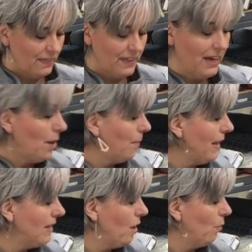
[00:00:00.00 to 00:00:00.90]
then I
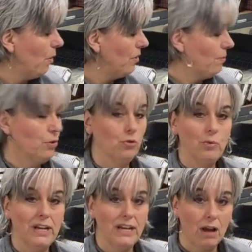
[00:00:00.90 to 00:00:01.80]
pin row number
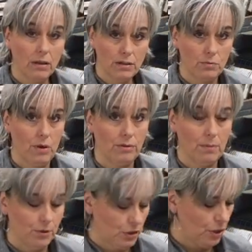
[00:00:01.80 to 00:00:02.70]
3 onto row
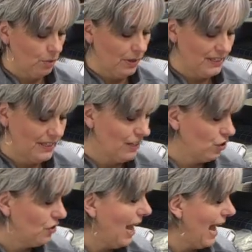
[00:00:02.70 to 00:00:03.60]
number 2 and
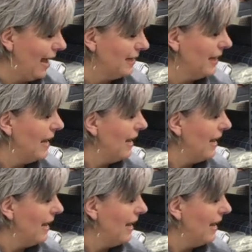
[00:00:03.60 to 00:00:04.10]
stitch that.